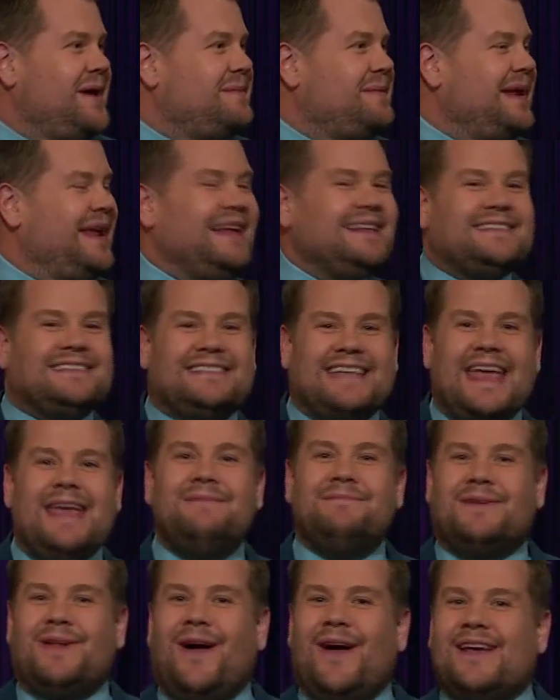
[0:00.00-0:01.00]
But it
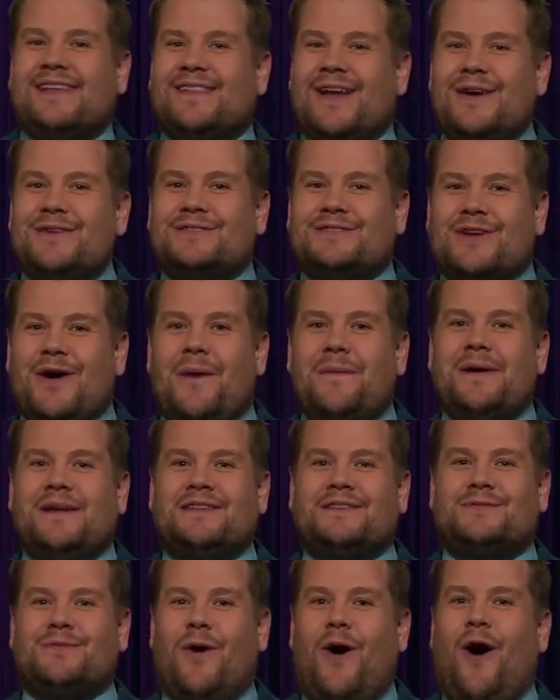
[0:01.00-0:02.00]
seemed like those
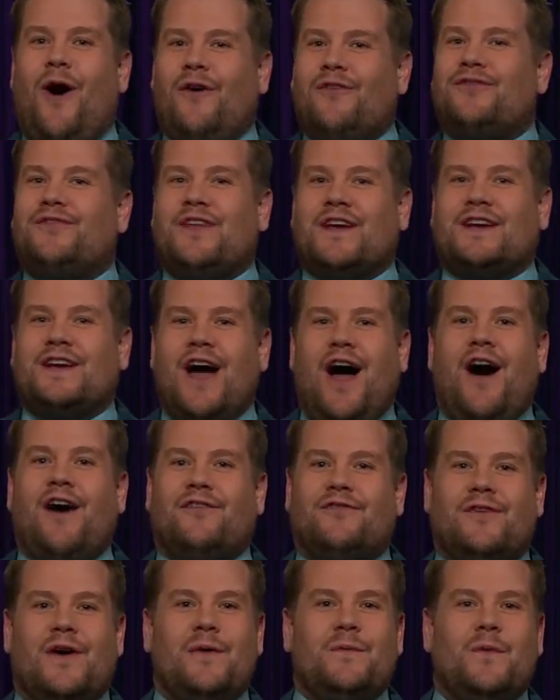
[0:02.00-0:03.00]
comments were off the
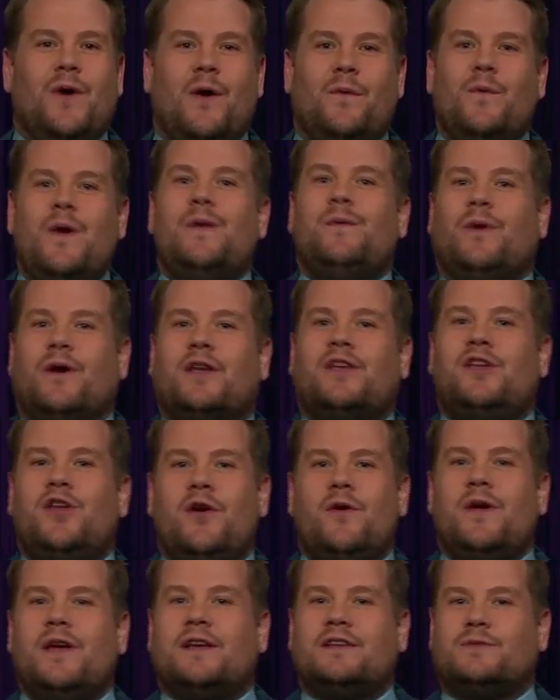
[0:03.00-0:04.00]
cuff, and we were
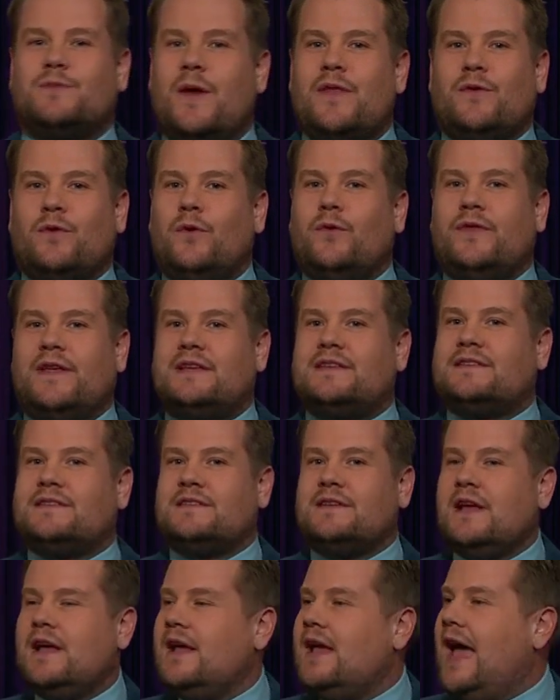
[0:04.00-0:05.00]
curious whether all
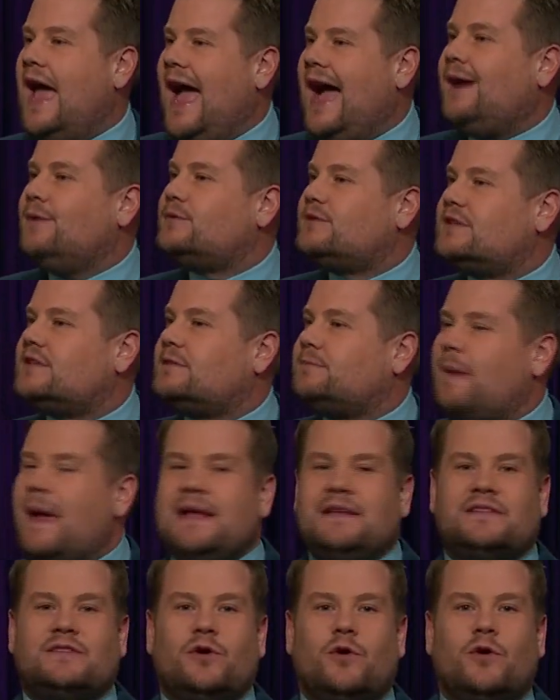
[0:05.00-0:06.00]
this outer
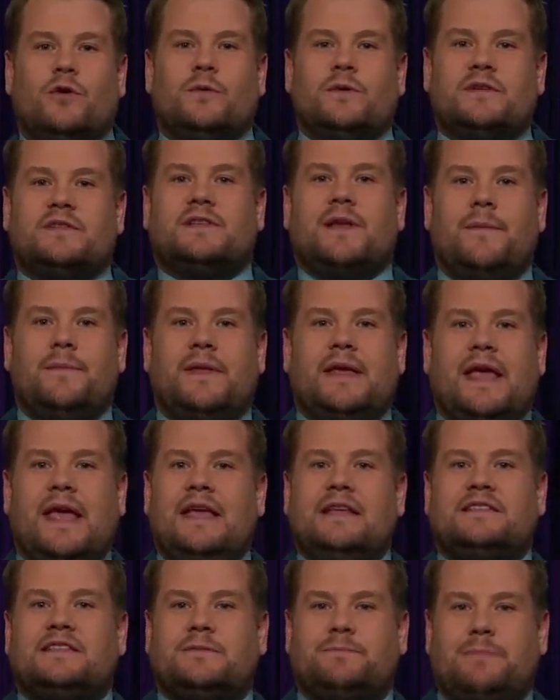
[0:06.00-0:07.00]
space talk was something
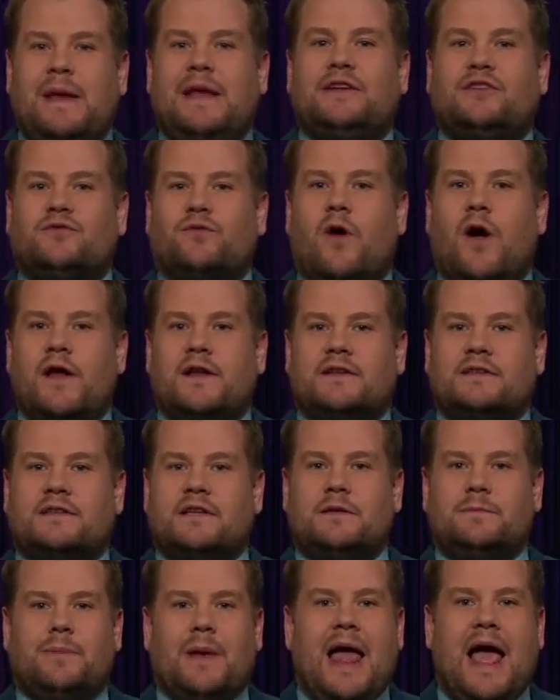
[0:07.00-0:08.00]
his speechwriters
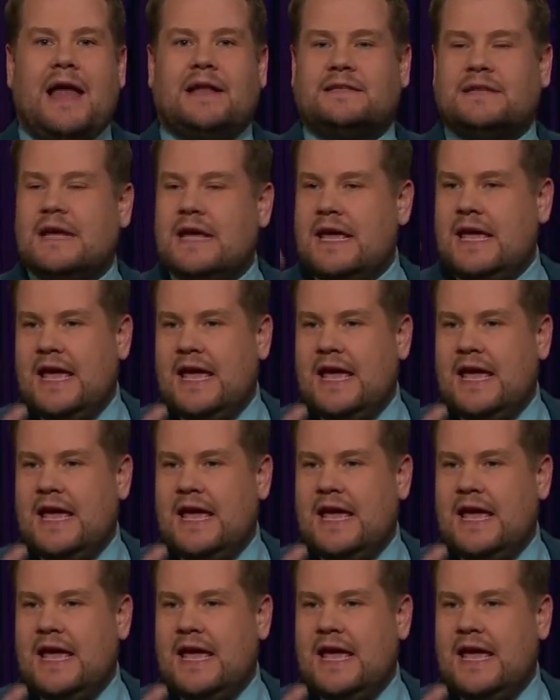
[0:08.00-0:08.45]
had planned.